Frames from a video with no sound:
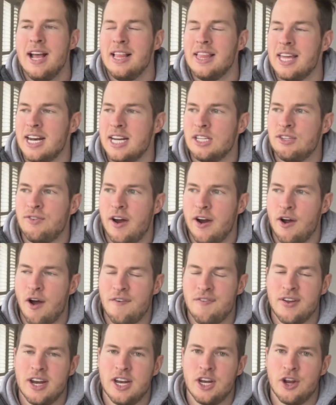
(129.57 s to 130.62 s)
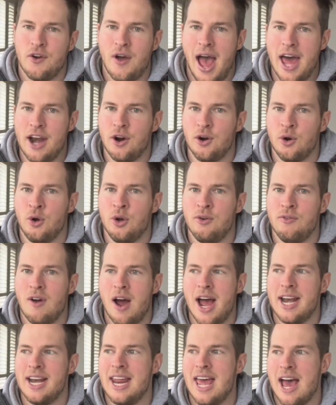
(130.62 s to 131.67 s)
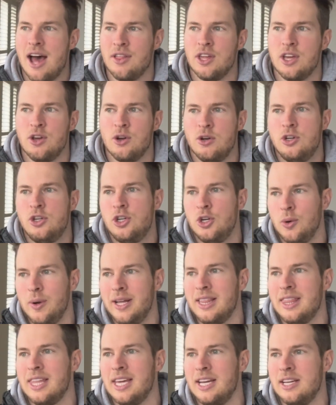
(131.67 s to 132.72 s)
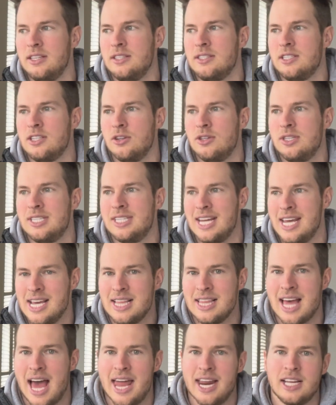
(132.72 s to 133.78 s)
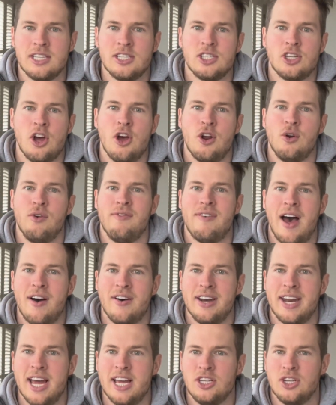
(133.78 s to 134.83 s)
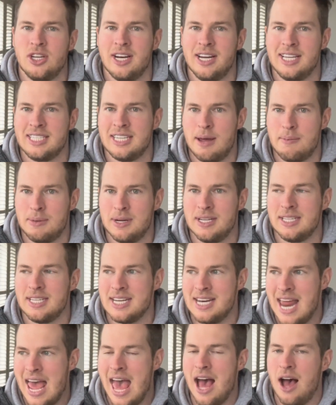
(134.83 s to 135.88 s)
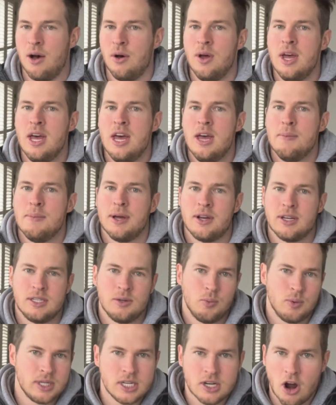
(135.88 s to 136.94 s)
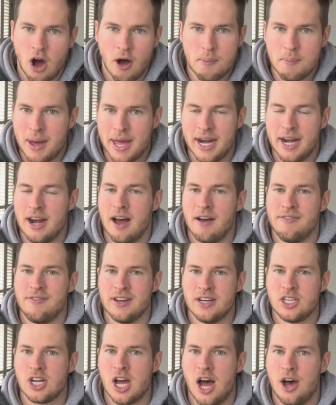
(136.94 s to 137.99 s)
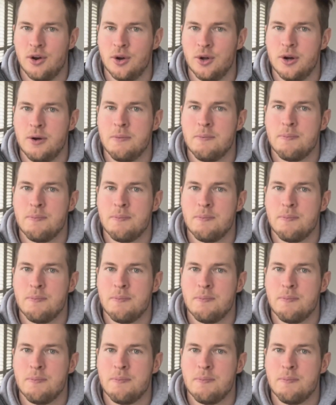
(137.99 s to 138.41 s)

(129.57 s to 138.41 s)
then it's very often in your adulthood right now that you're doing things to seek that external validation and acceptance now because it was not met enough in childhood.